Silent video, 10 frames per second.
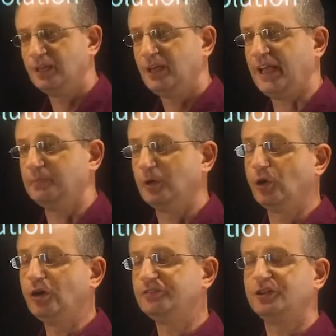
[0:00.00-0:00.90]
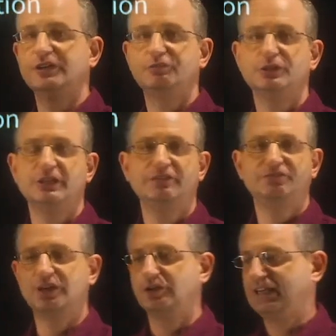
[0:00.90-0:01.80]
And moreover,
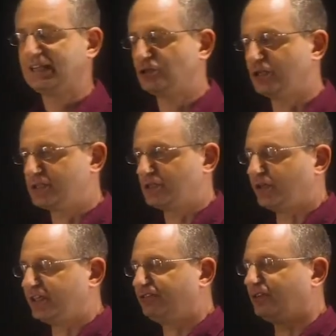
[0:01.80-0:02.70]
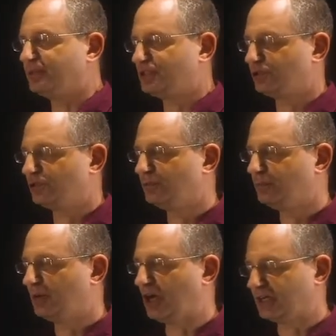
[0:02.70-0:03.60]
if our electron started from a certain
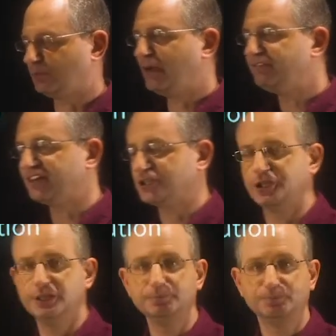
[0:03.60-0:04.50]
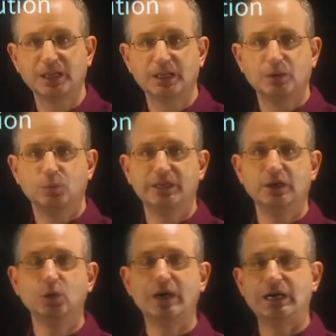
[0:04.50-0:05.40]
Bloch wave function, we
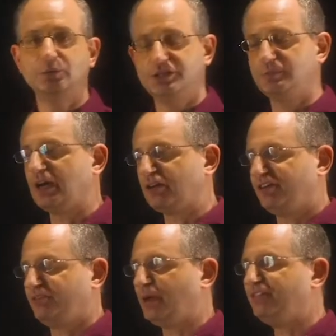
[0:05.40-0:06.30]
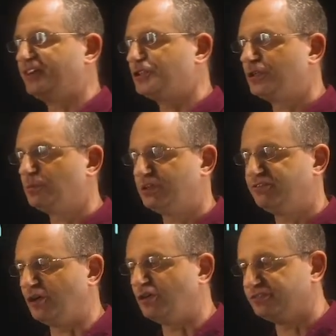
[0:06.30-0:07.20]
know how this Bloch wave function would
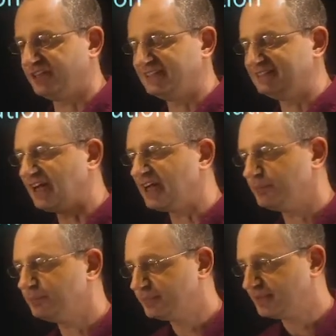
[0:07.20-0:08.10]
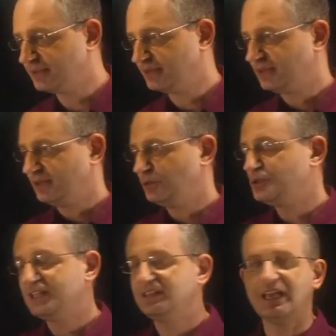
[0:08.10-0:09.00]
evolve in time
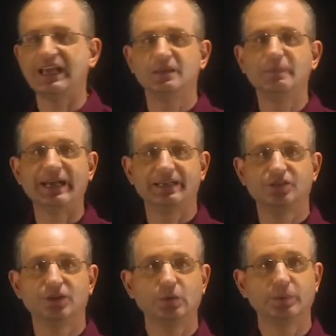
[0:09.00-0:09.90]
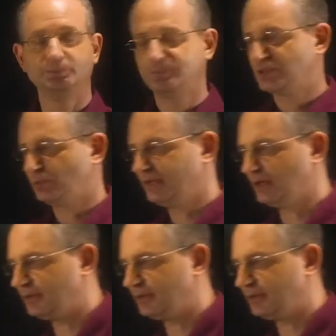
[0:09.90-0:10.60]
using the adiabatic theorem. So we know